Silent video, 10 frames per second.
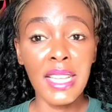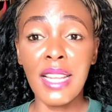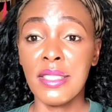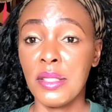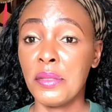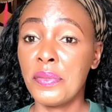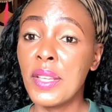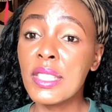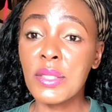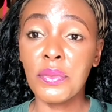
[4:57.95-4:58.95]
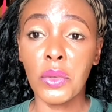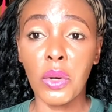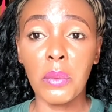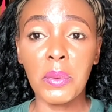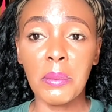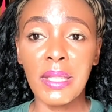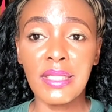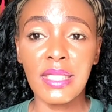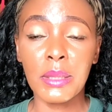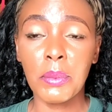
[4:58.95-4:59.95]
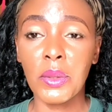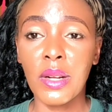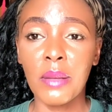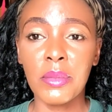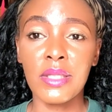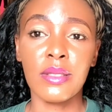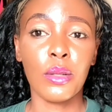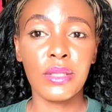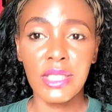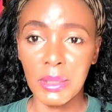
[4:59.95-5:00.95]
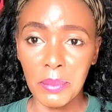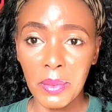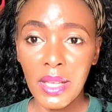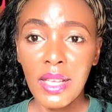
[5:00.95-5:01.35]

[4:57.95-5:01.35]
Then the fees for pre-master's program is not cheap.